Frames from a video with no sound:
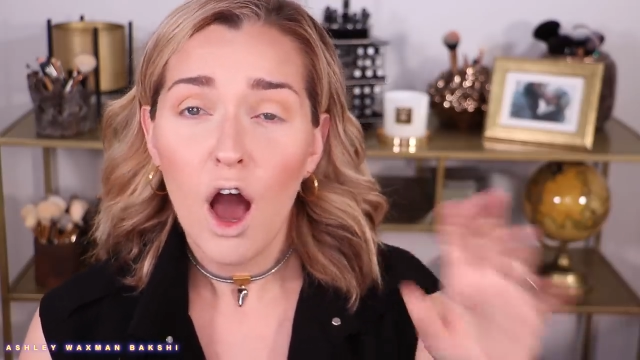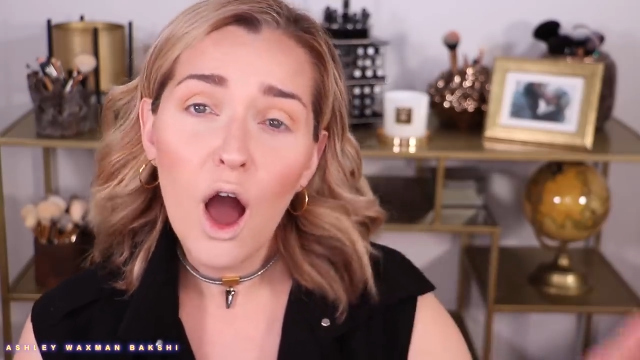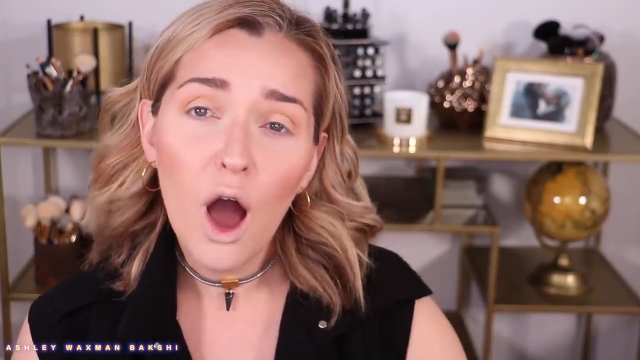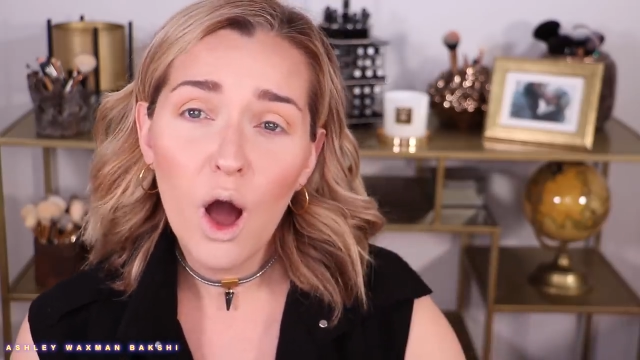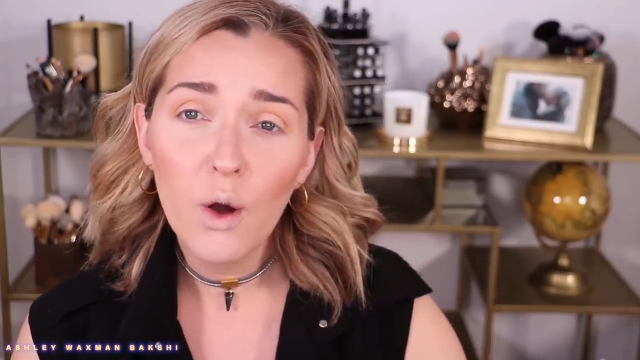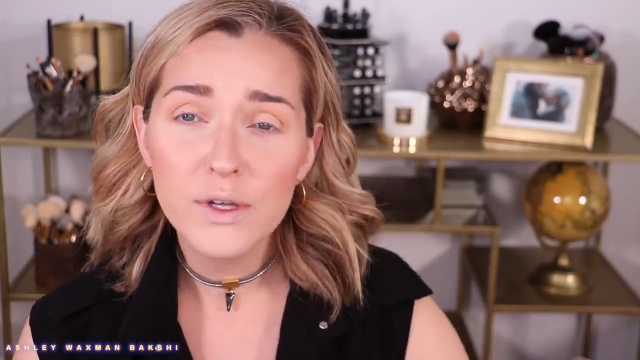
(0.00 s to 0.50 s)

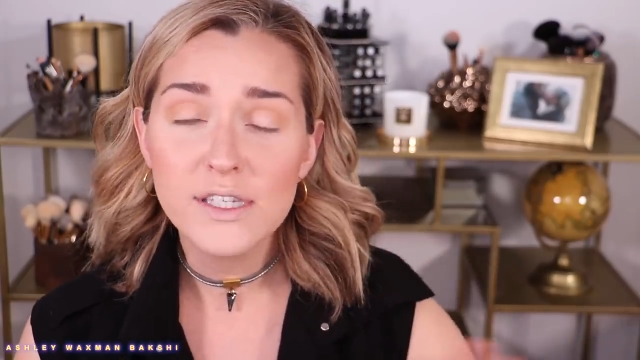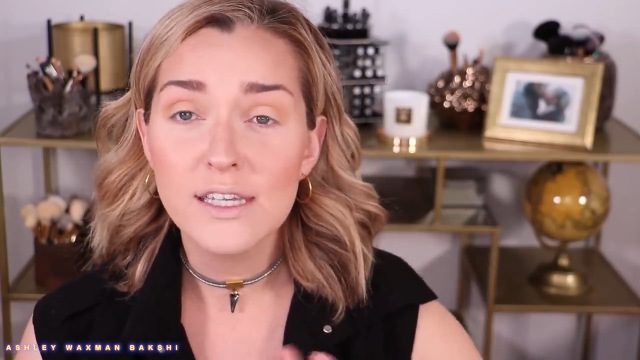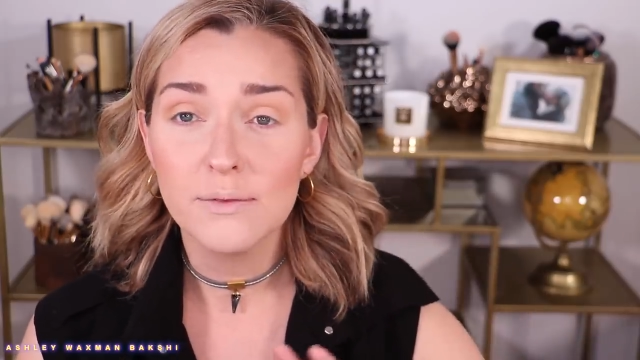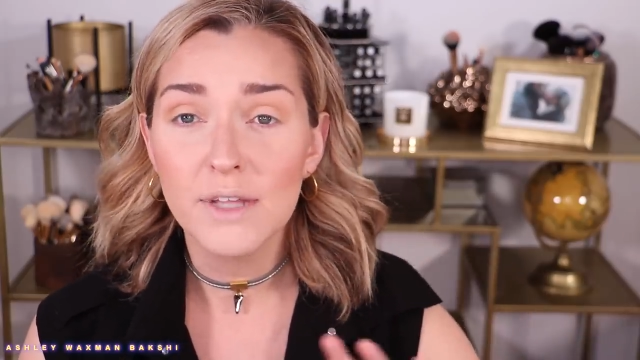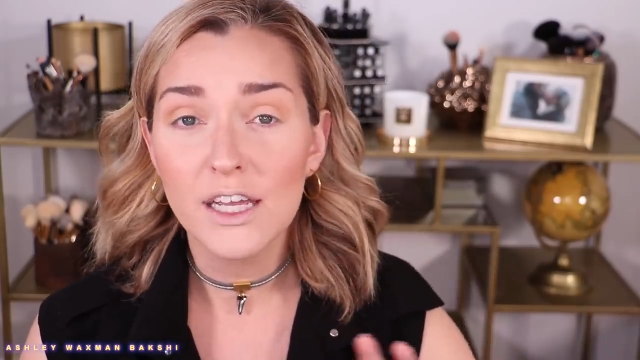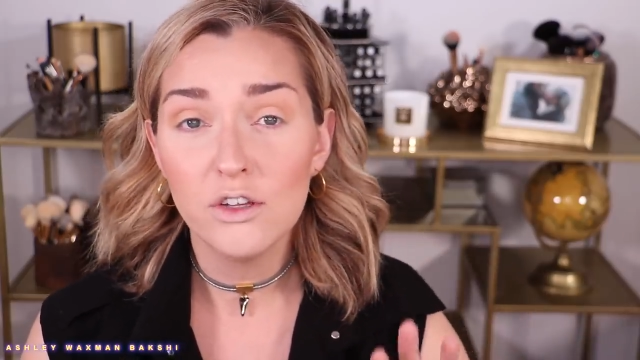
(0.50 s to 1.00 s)
oh, it
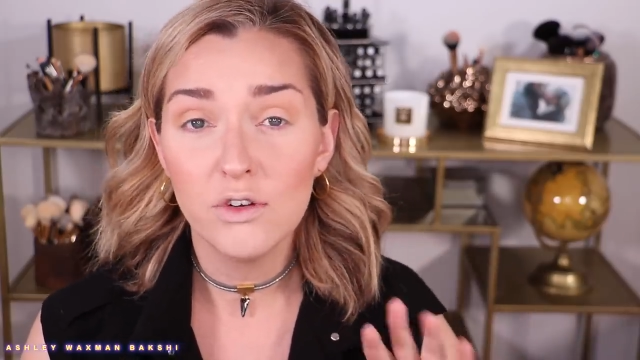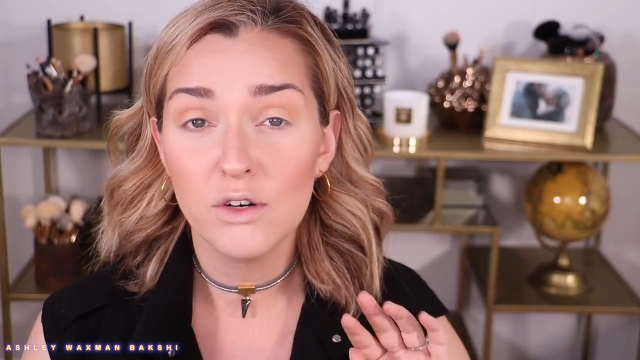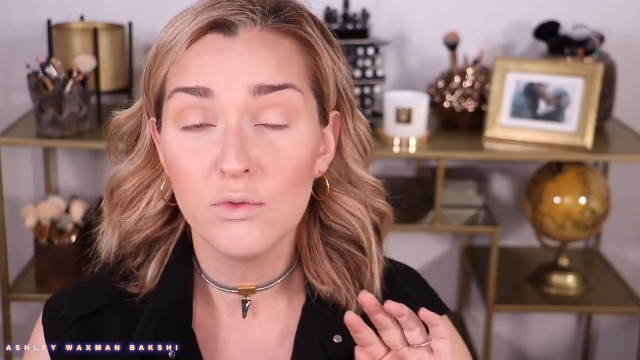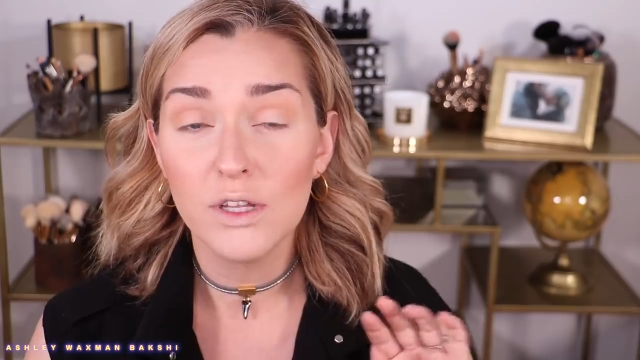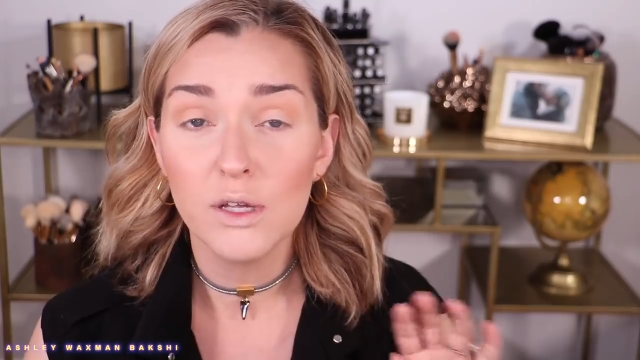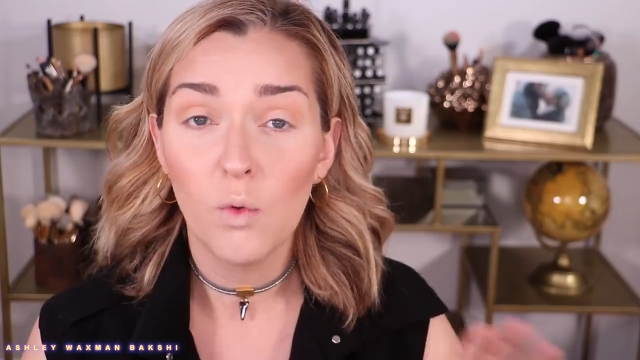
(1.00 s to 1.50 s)
seemed like you
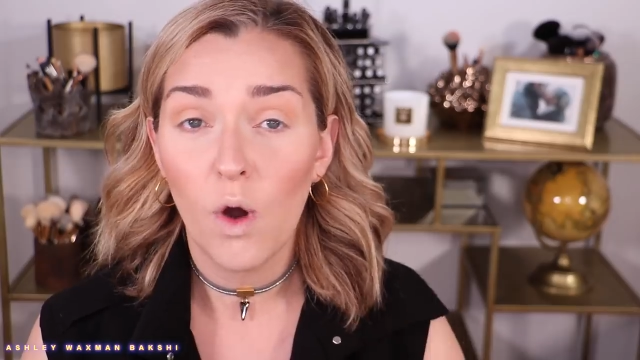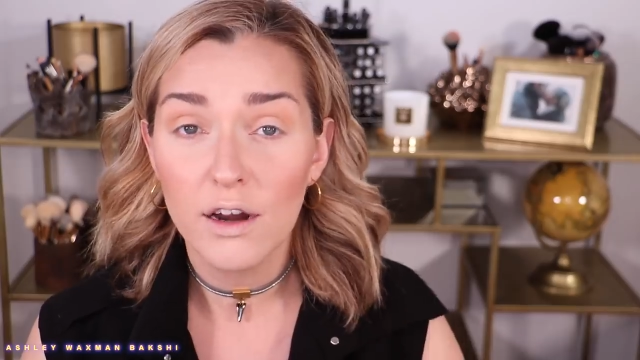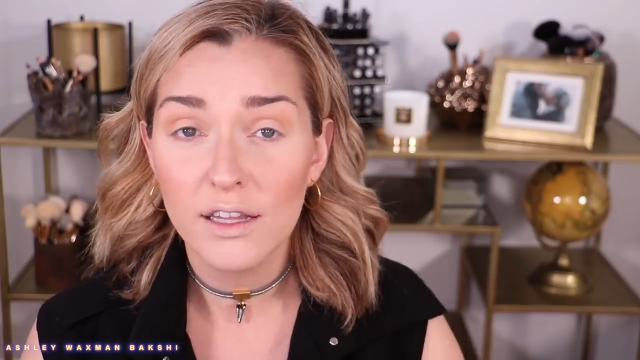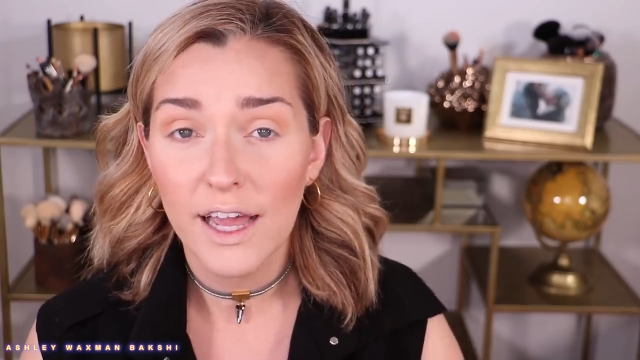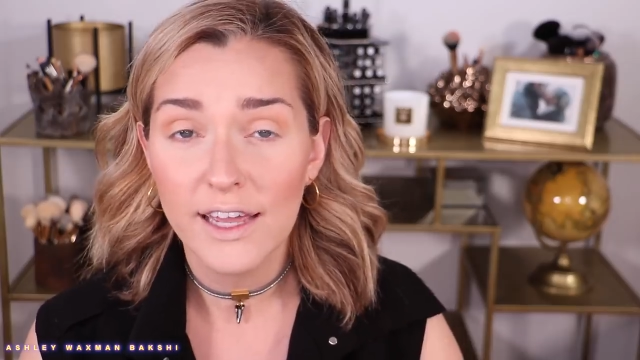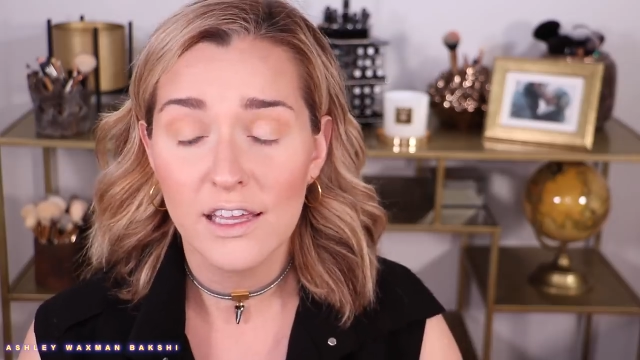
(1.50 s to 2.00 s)
didn't really
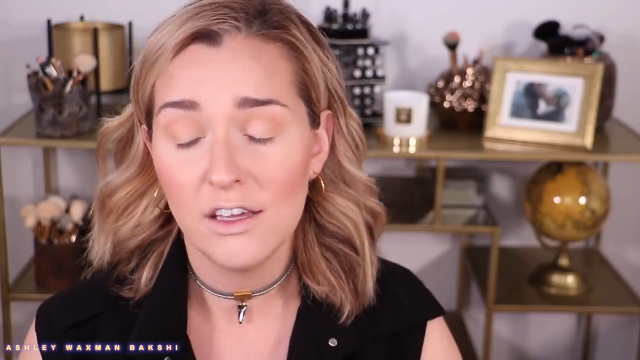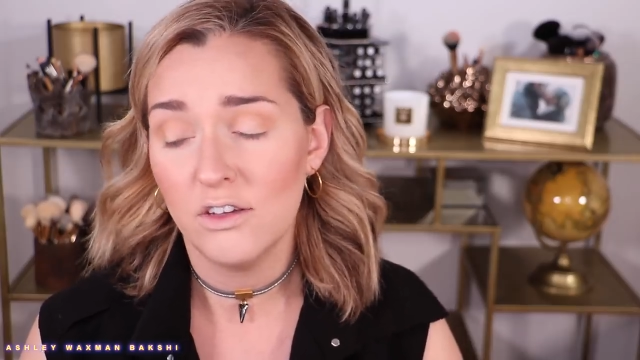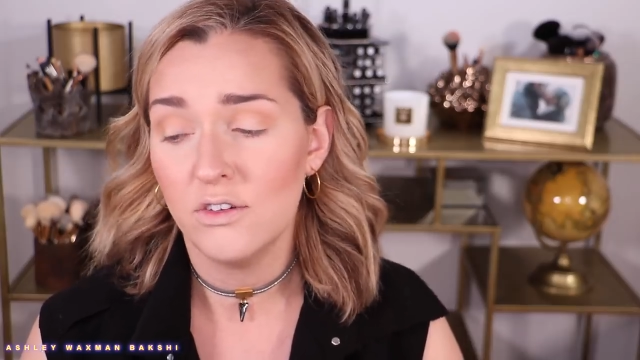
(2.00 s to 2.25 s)
wanna like it.